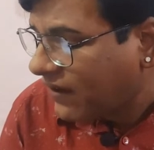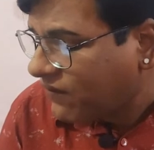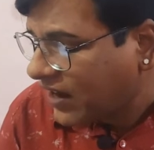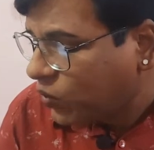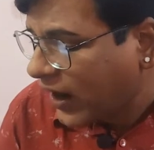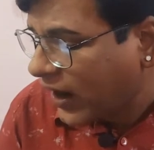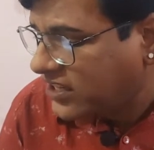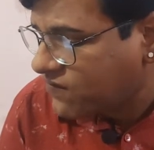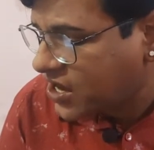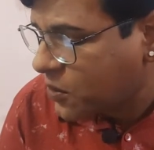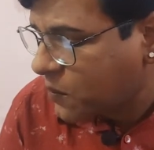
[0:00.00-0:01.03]
and I'm waiting
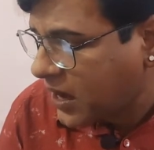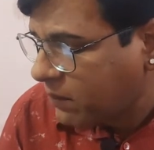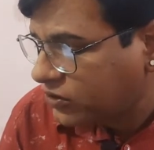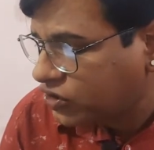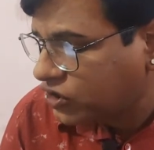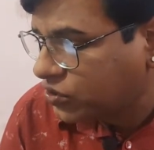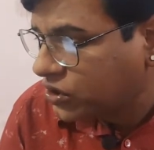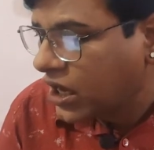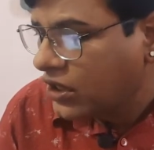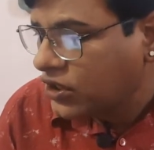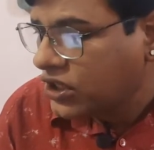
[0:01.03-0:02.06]
for you people to
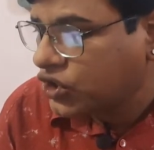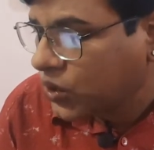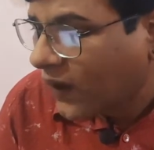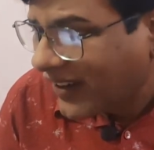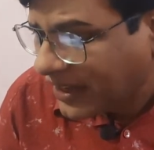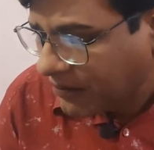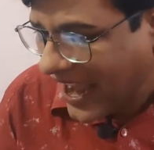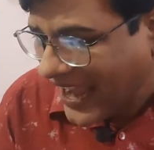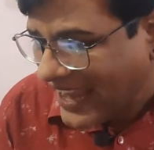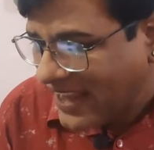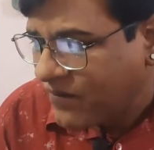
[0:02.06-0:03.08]
join
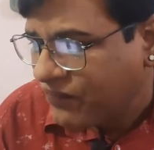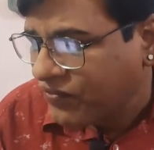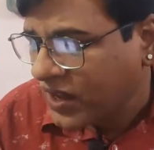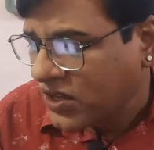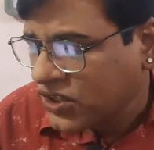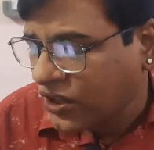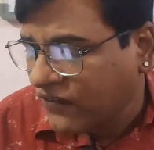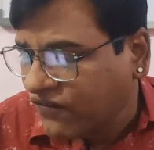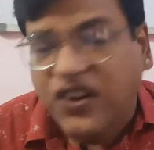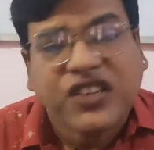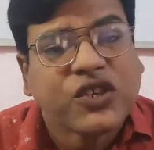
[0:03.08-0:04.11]
me. So the
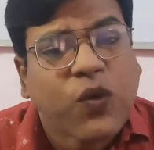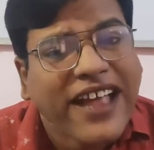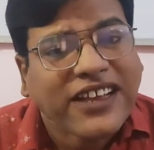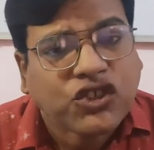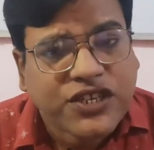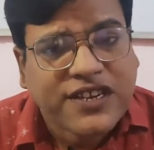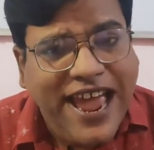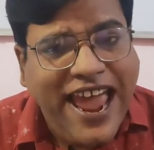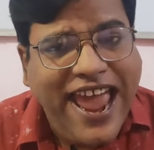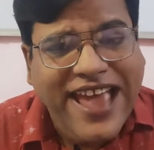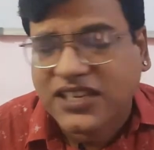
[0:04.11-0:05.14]
first question
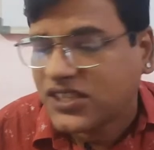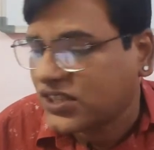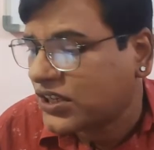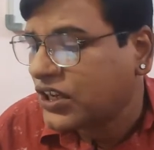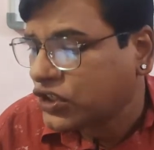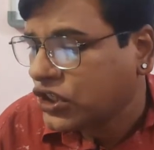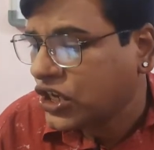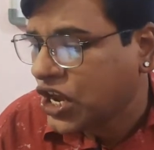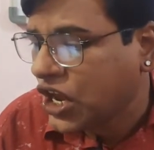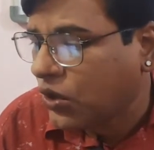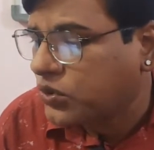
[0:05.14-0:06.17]
is, do
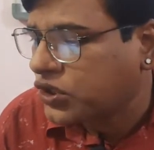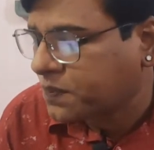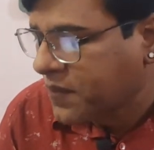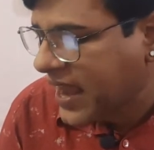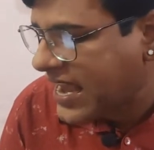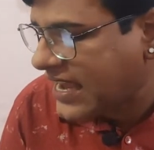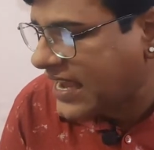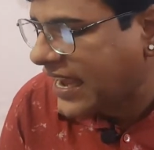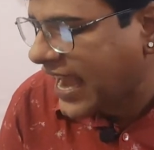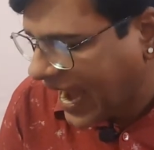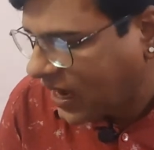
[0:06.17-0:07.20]
you speak
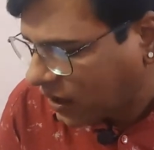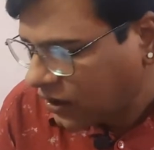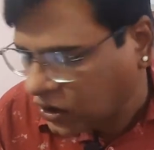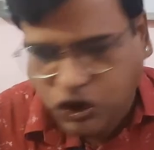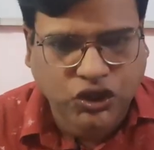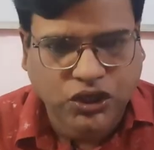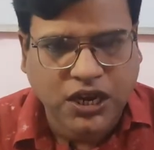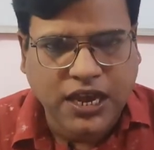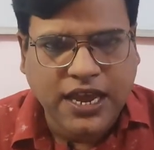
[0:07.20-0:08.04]
English?